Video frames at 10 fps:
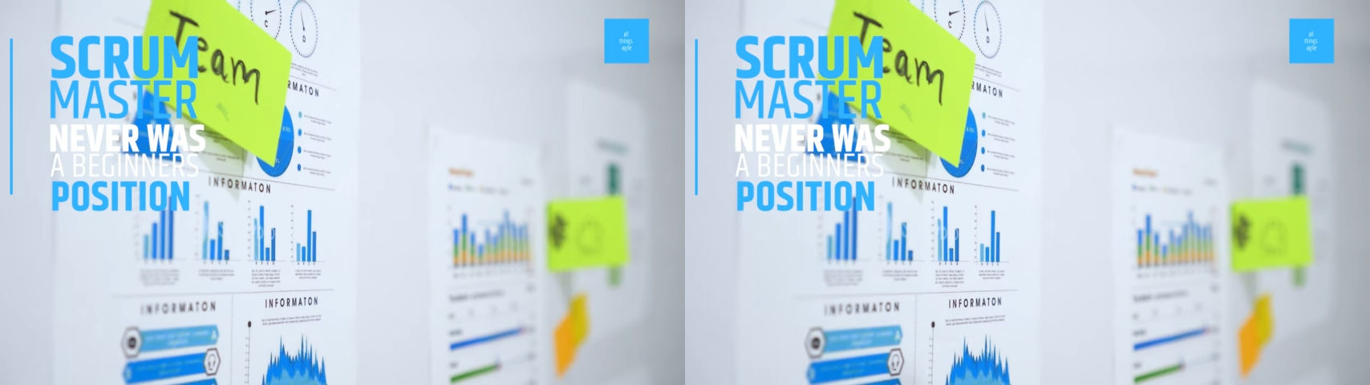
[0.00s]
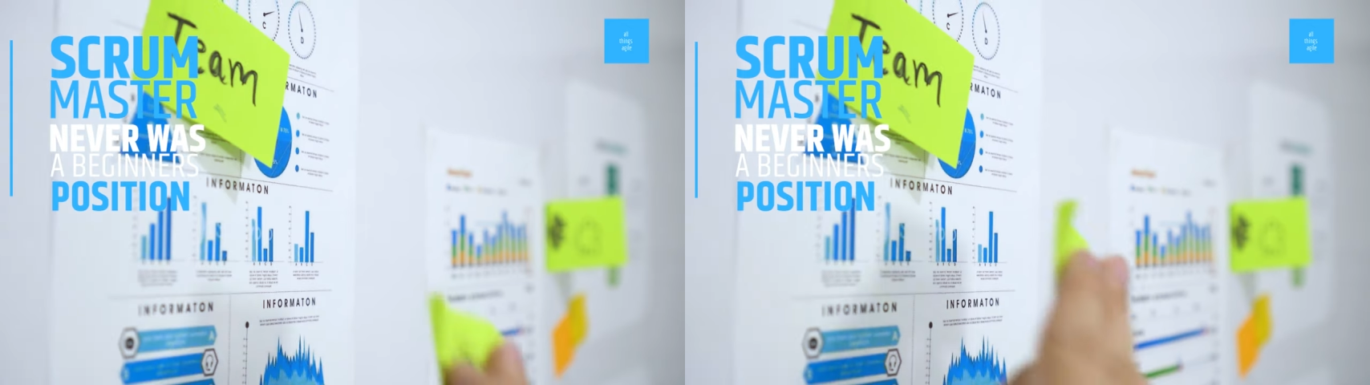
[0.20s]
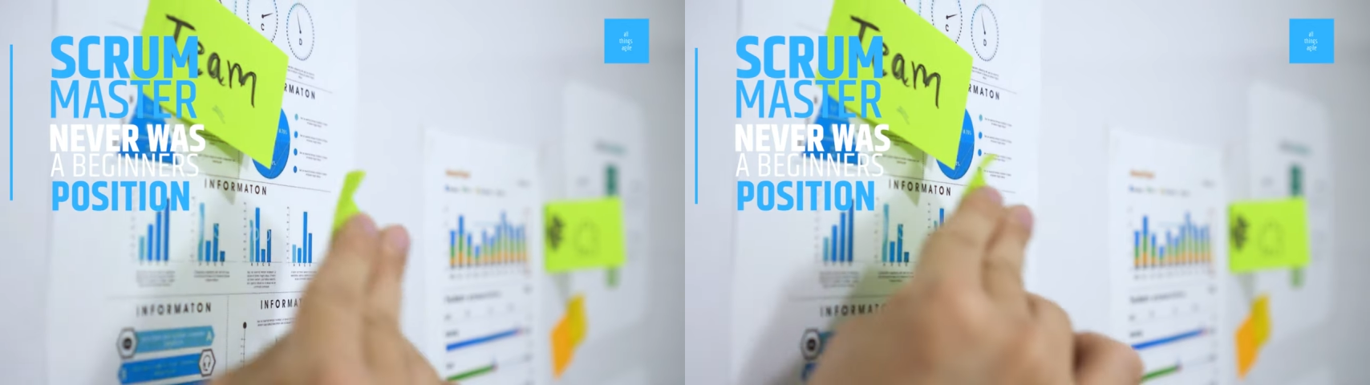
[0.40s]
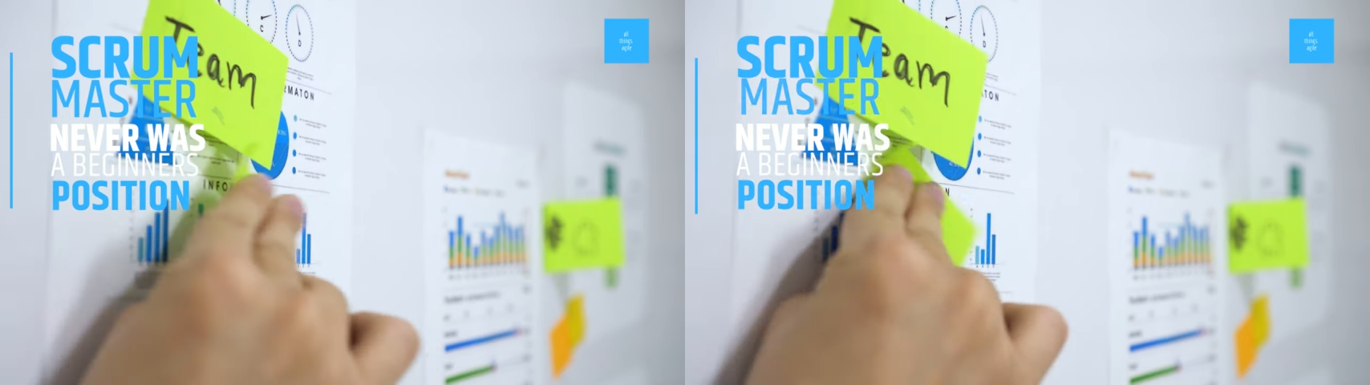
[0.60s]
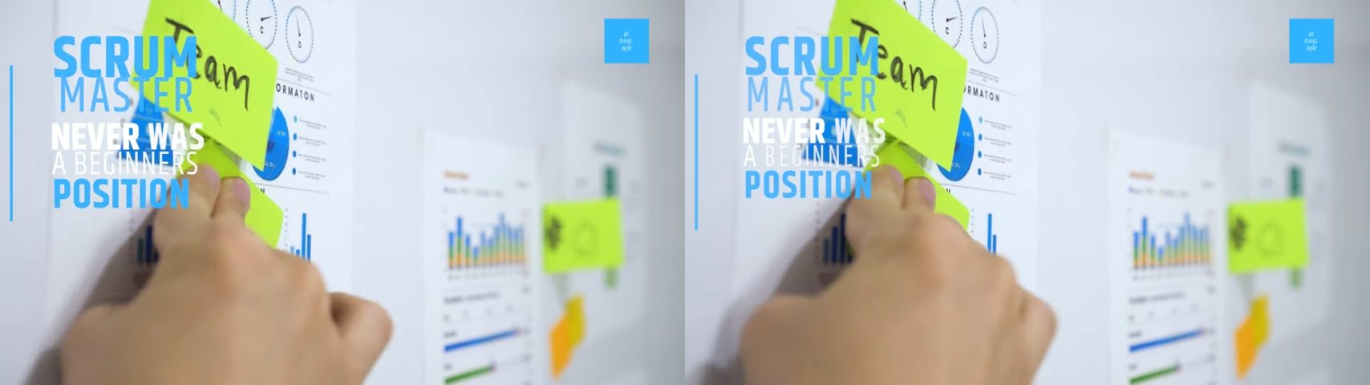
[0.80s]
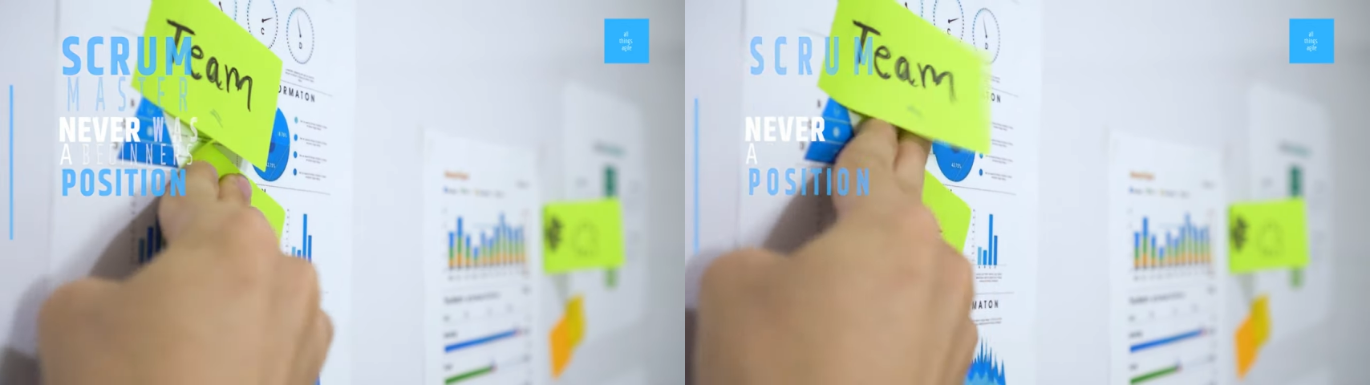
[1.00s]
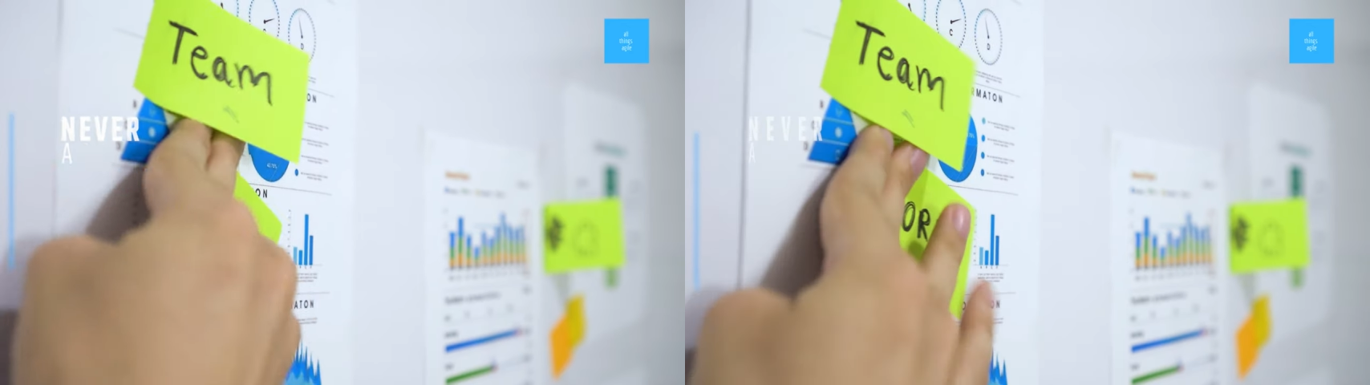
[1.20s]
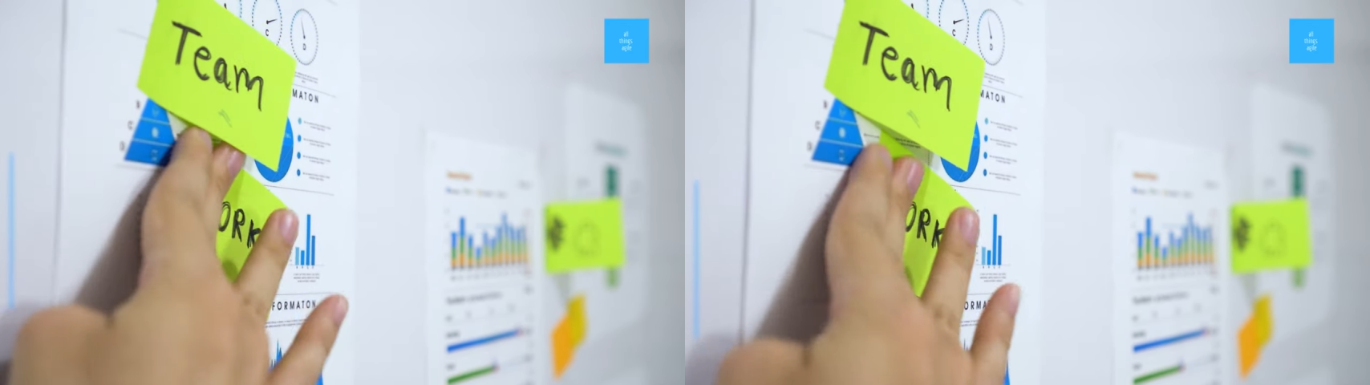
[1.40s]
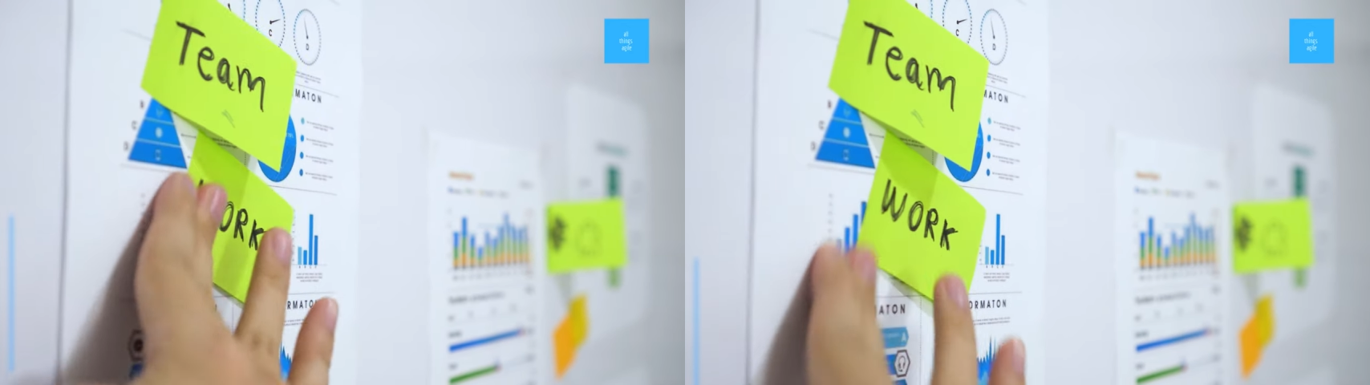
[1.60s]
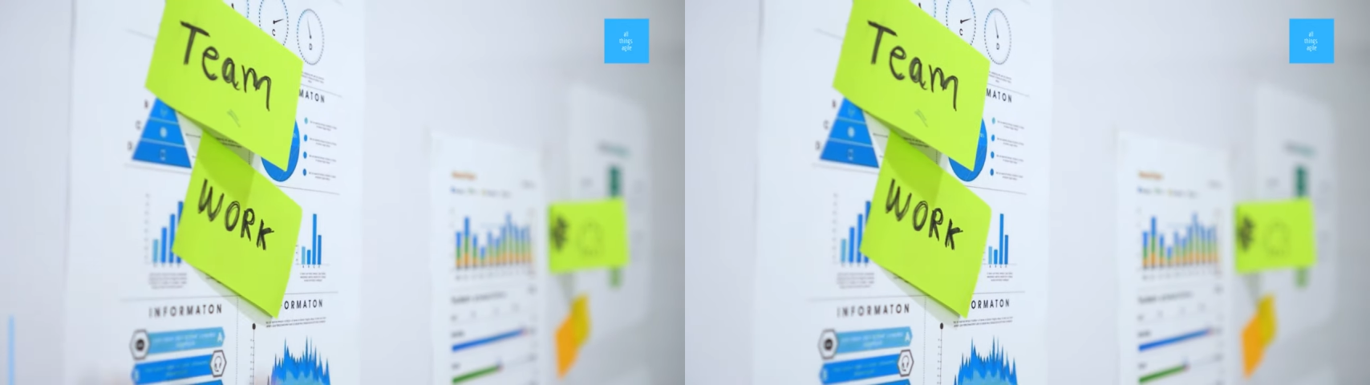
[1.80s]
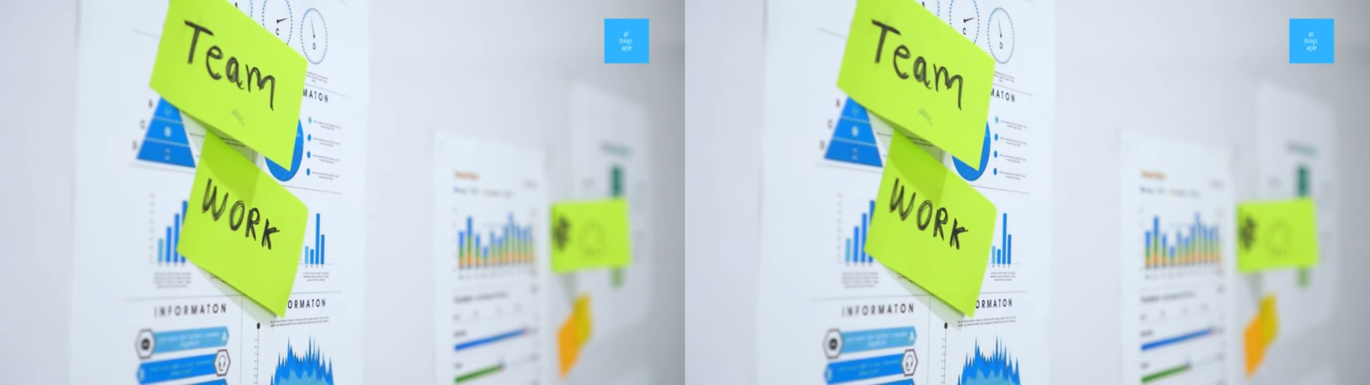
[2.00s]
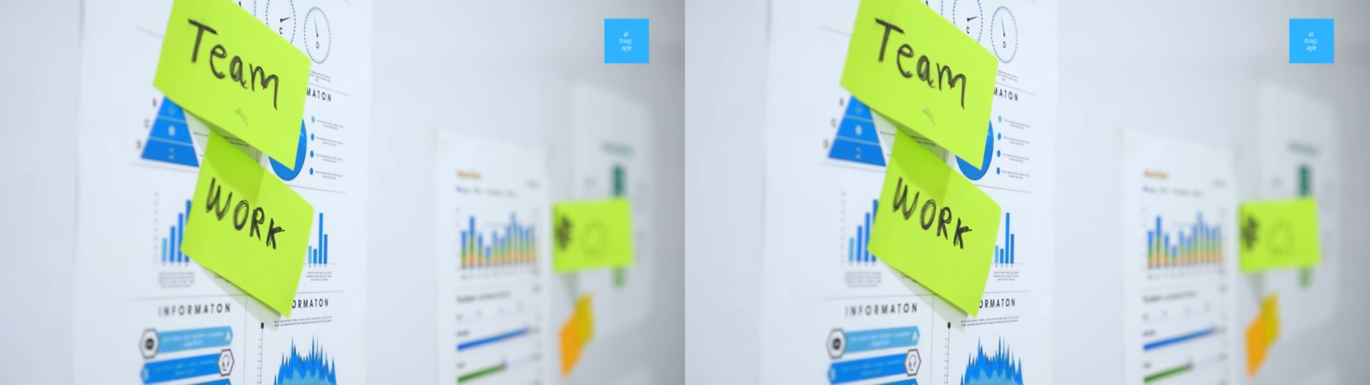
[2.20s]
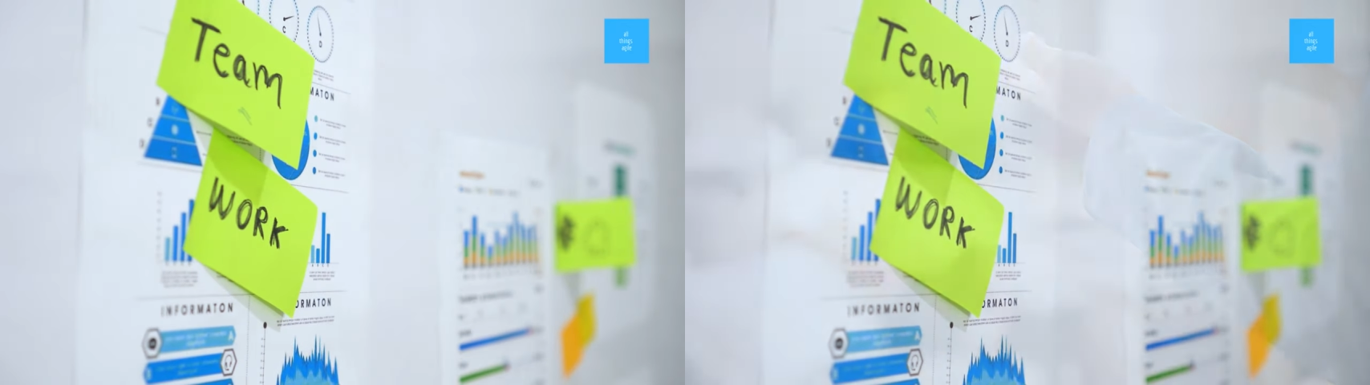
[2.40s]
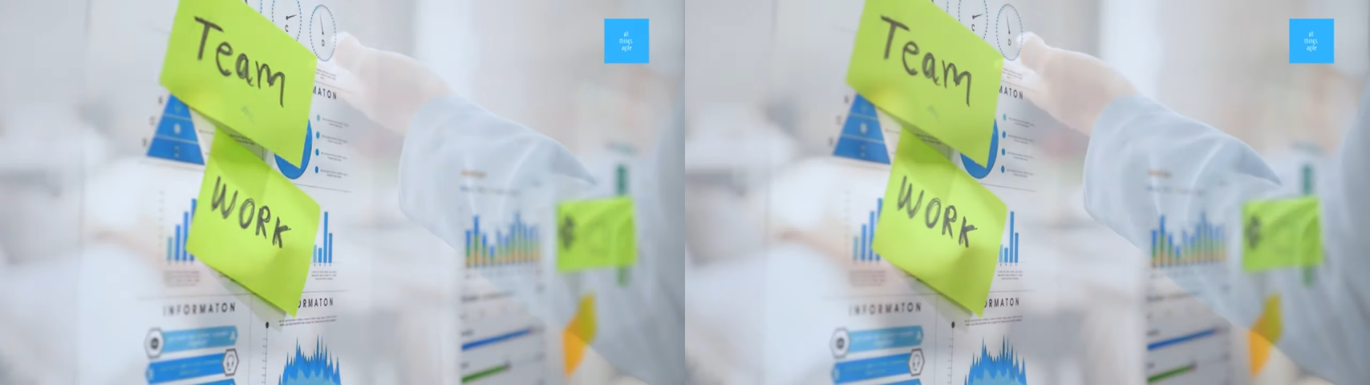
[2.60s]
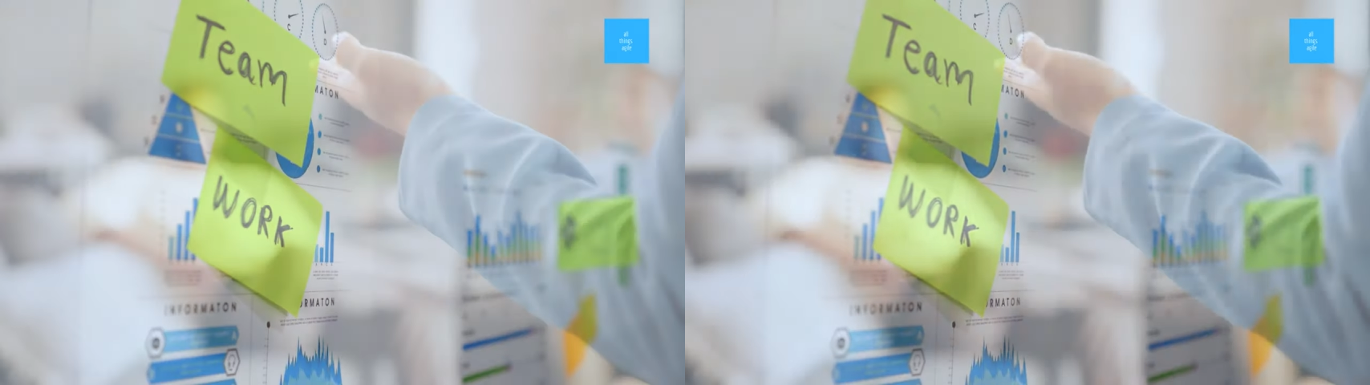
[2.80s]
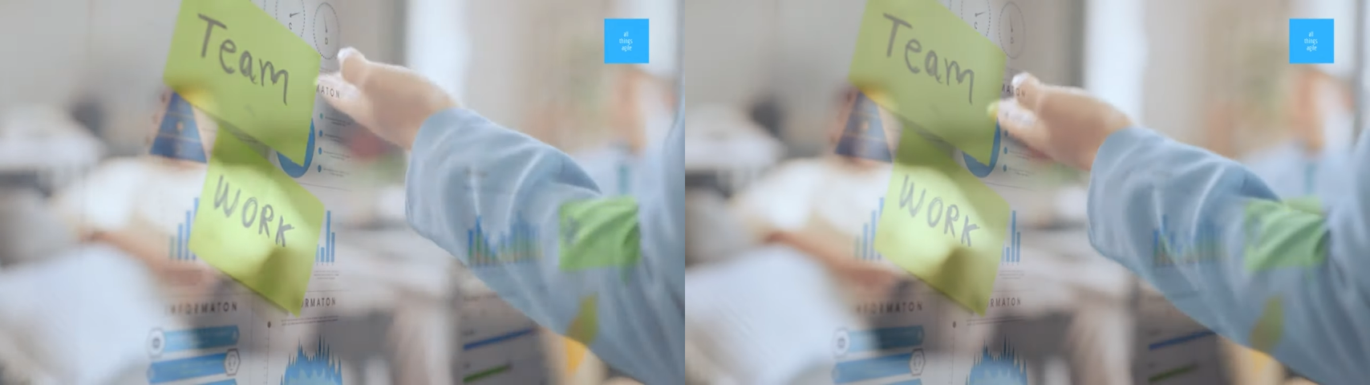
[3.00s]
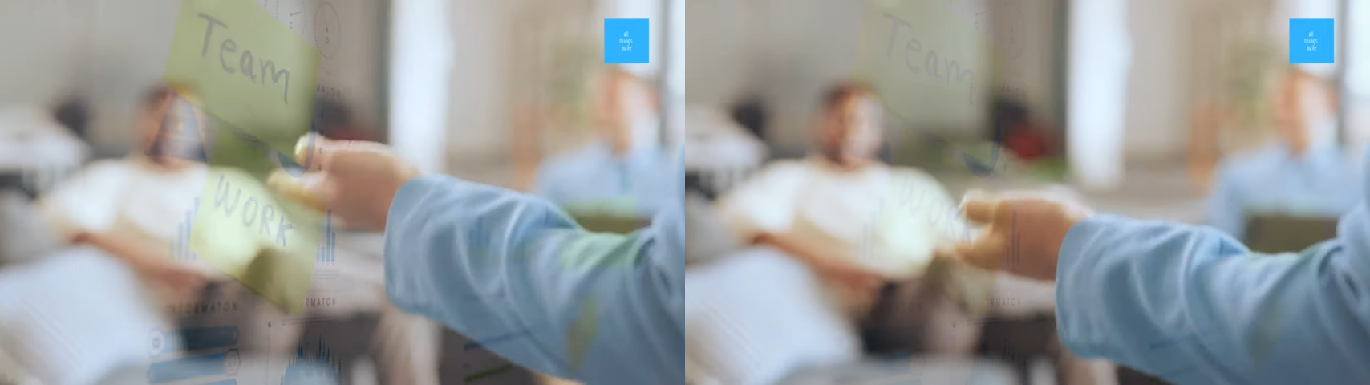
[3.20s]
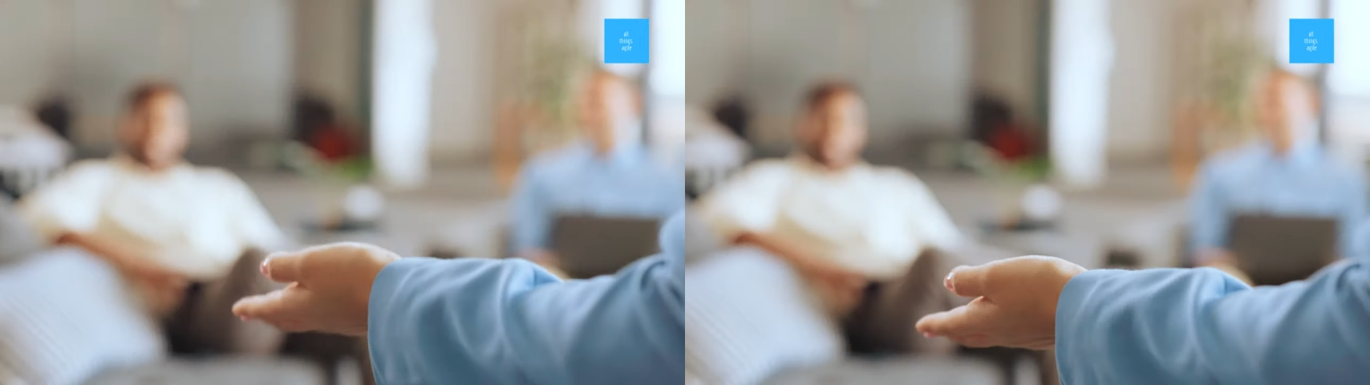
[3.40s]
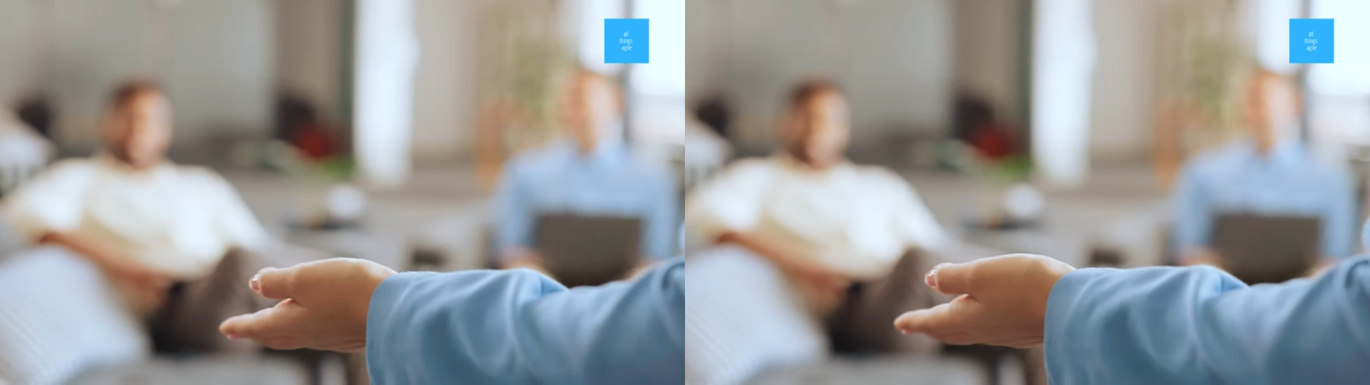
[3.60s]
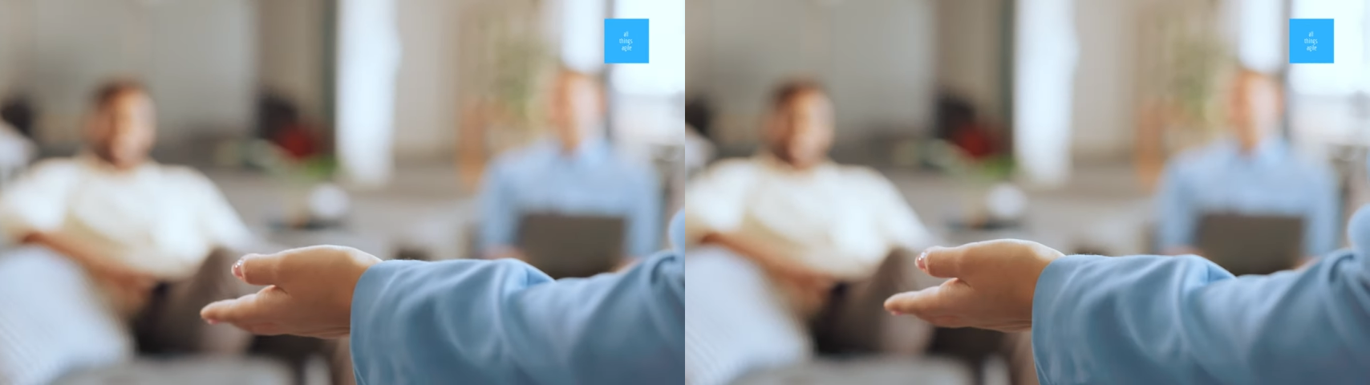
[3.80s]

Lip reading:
[unreadable: no face in view]